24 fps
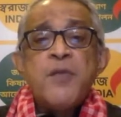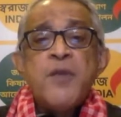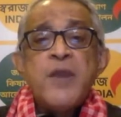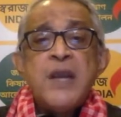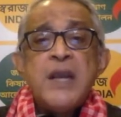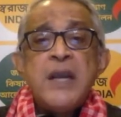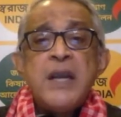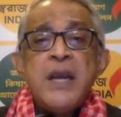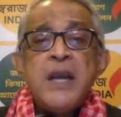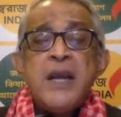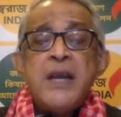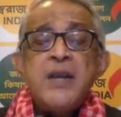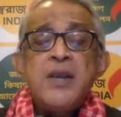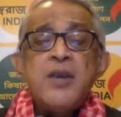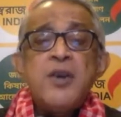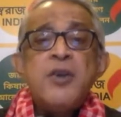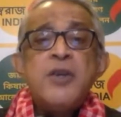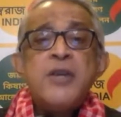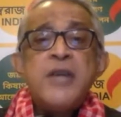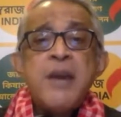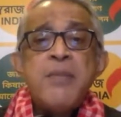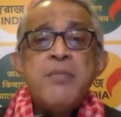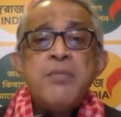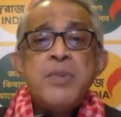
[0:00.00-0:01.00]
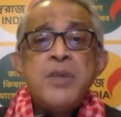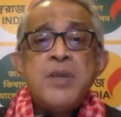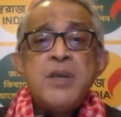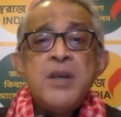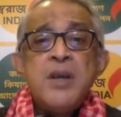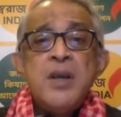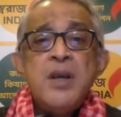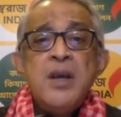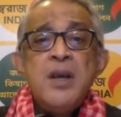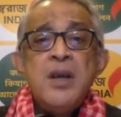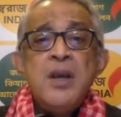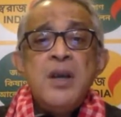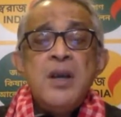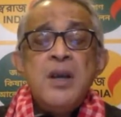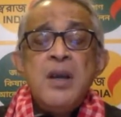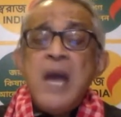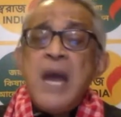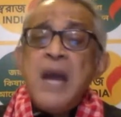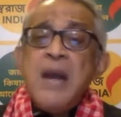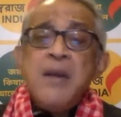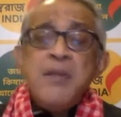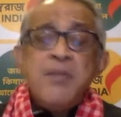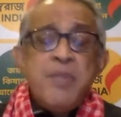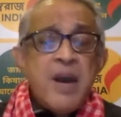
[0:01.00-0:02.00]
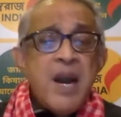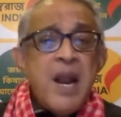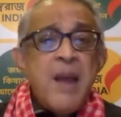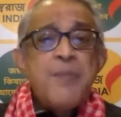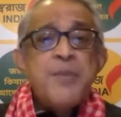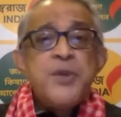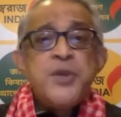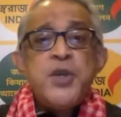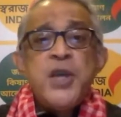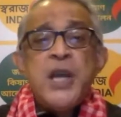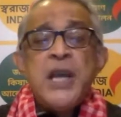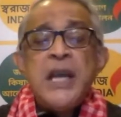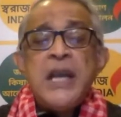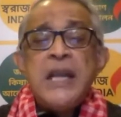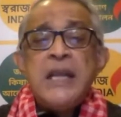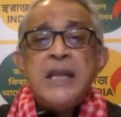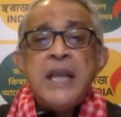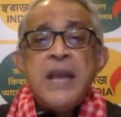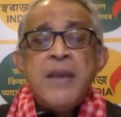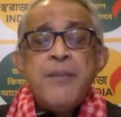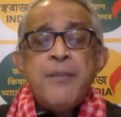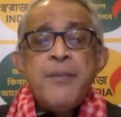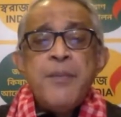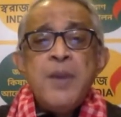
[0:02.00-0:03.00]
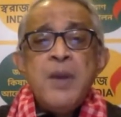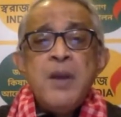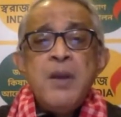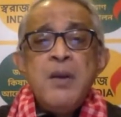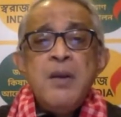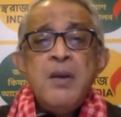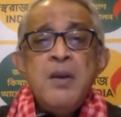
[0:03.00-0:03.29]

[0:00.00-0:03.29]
of India in contempt and perhaps jailing them.